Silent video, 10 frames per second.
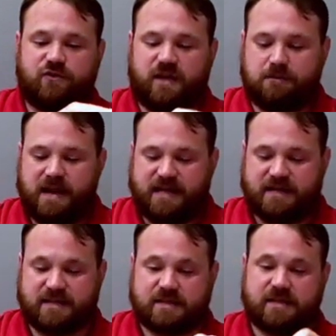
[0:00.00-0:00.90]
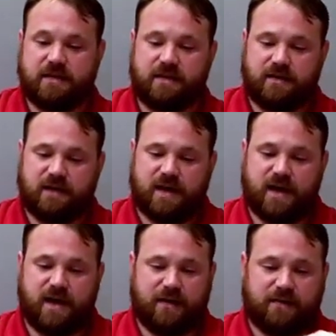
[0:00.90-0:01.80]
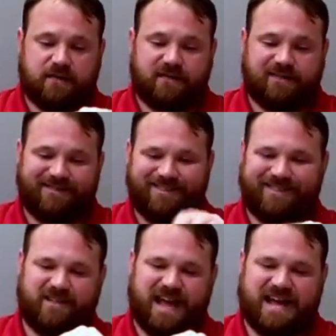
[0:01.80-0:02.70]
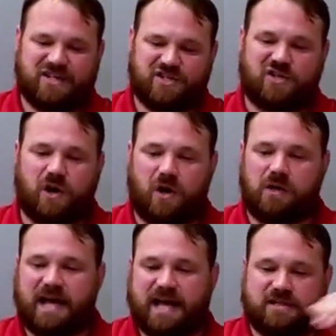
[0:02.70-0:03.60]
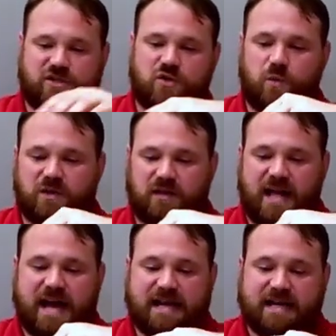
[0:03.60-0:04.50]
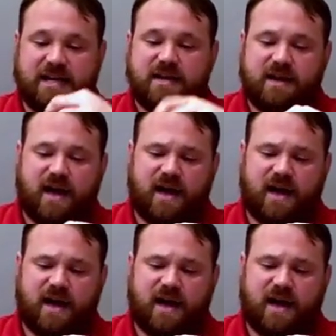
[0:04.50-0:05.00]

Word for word: essentially make this uh, as tall as you would like.